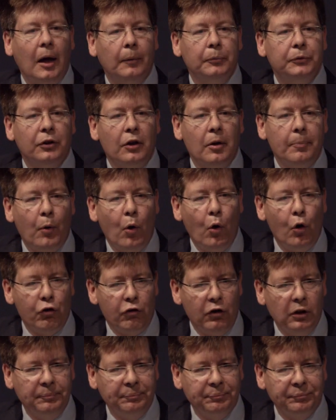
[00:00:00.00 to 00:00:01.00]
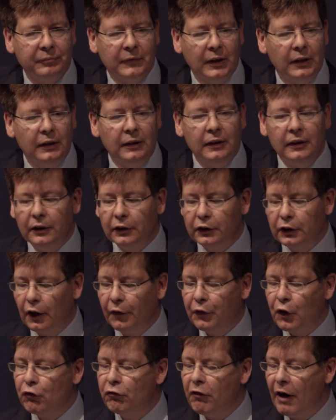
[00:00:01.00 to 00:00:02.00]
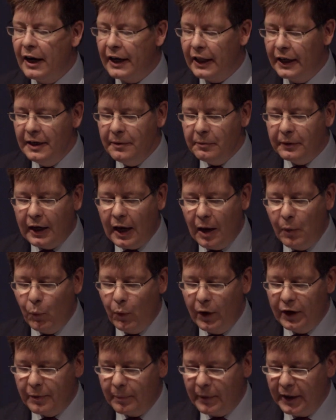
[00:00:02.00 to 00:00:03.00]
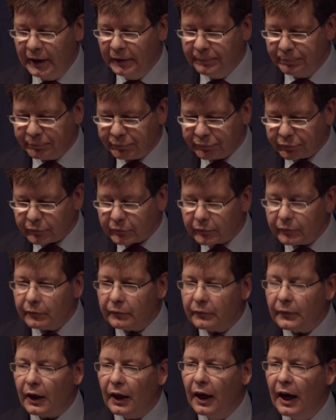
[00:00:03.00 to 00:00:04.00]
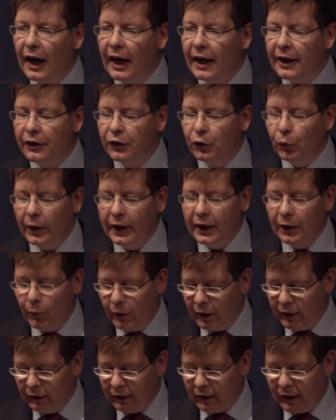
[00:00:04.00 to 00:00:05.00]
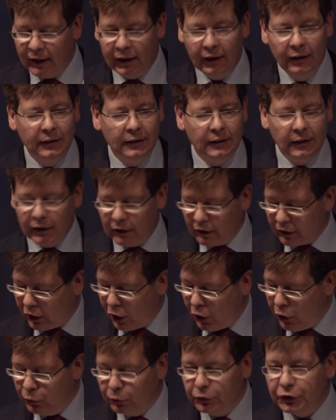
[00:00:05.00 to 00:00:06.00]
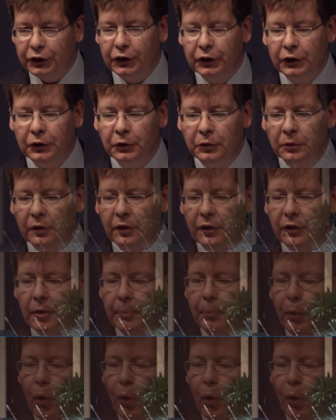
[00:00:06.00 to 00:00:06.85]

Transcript: up to the boardroom. So if you're ready, come with me, and we will go to the